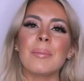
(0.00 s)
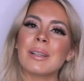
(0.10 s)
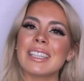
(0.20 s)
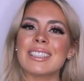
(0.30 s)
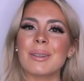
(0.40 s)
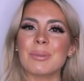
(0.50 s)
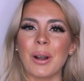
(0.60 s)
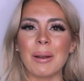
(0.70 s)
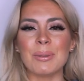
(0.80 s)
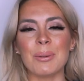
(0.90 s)
Please
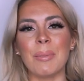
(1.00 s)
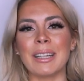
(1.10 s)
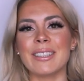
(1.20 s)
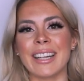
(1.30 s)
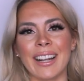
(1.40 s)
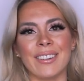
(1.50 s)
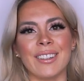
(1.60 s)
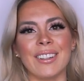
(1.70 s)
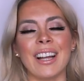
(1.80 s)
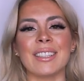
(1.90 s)
subscribe to my
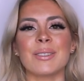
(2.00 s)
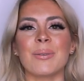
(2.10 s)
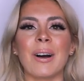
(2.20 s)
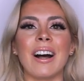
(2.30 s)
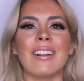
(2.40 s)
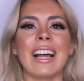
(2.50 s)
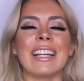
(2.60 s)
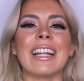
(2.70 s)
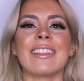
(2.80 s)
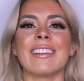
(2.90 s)
channel as well
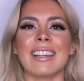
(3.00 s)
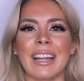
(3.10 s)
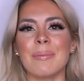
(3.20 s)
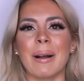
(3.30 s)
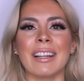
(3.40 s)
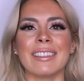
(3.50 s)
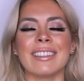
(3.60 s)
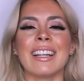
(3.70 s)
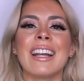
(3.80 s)
and hit the like button.